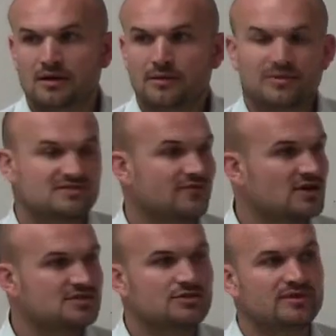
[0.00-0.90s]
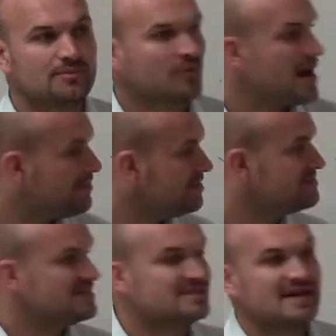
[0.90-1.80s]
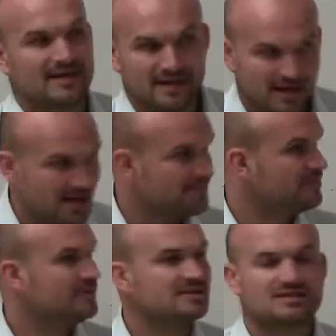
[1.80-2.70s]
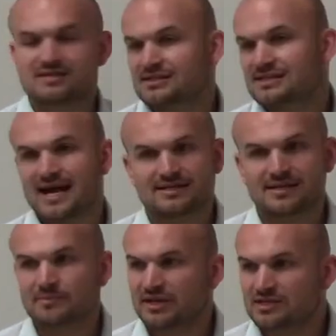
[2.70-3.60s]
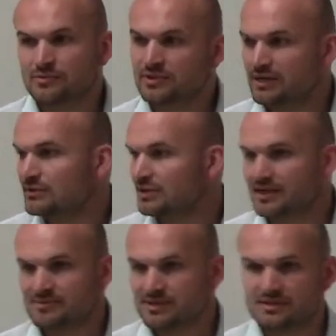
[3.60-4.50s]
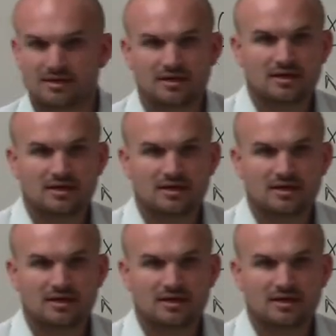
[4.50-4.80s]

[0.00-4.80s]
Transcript: But as far as doing the problems and setting it up, it's this exact same thing as what we did with ellipses.